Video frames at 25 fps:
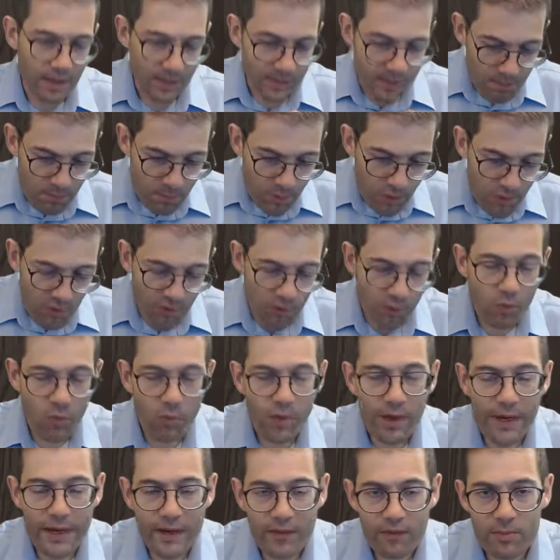move
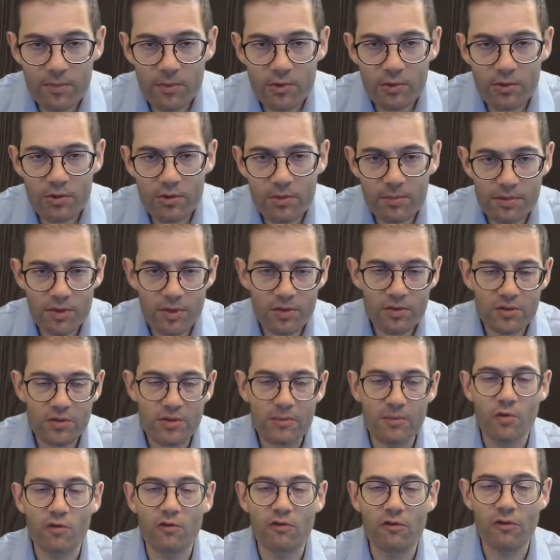away from your computer,
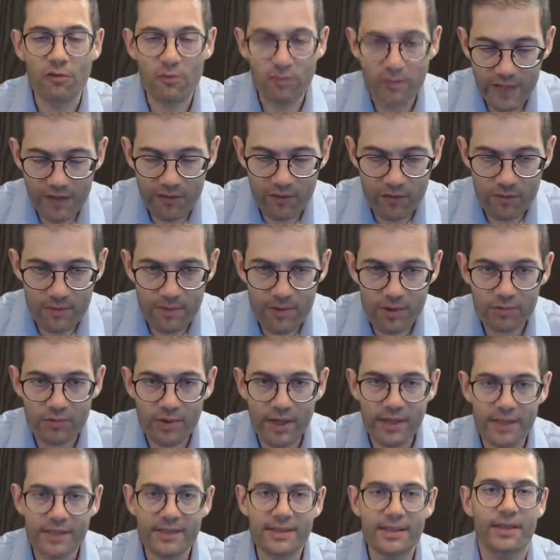move away from your
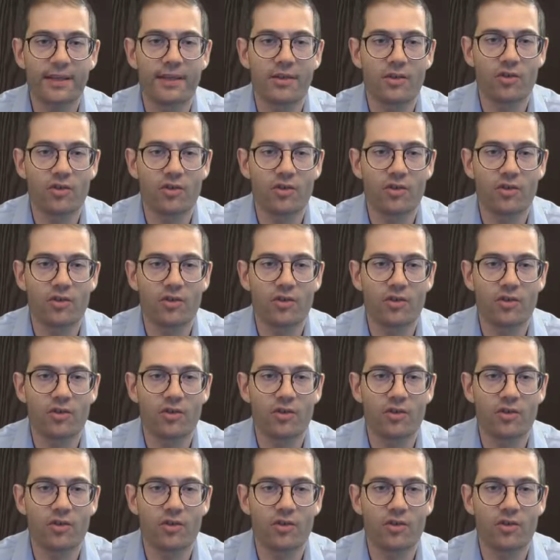writing,